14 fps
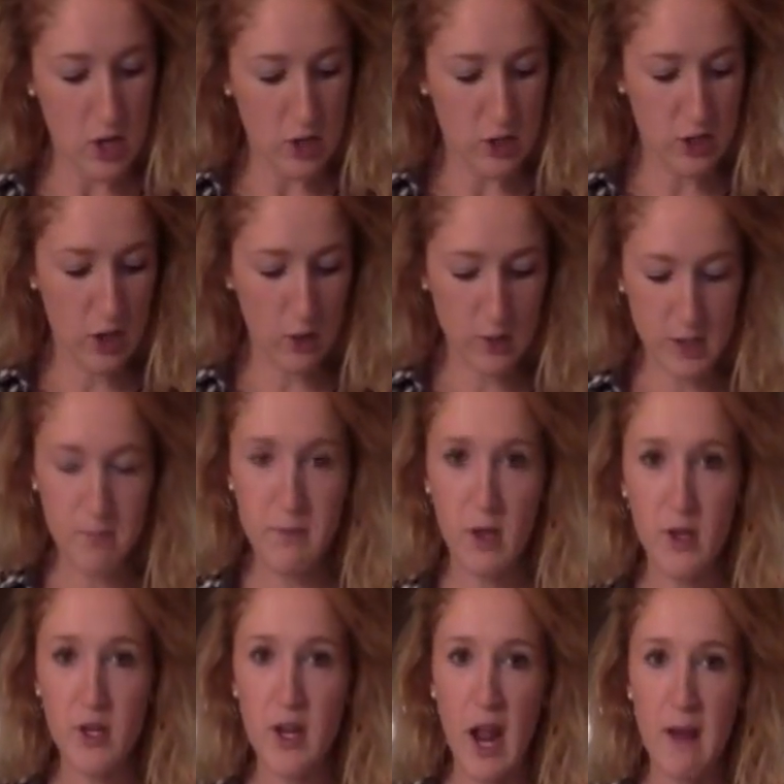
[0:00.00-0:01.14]
So to
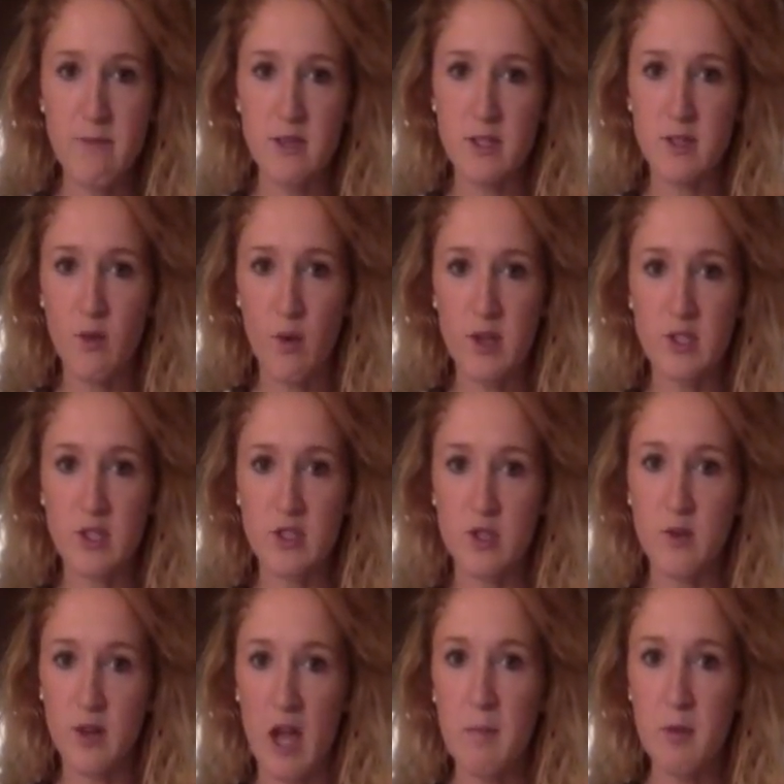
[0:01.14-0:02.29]
build it, I'm just going to do
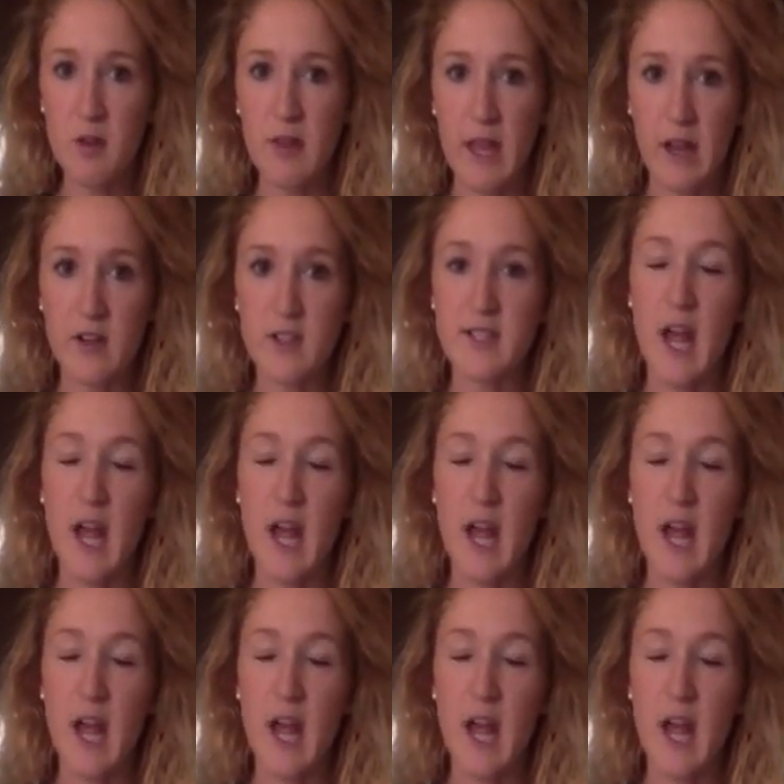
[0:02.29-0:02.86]
a couple layers.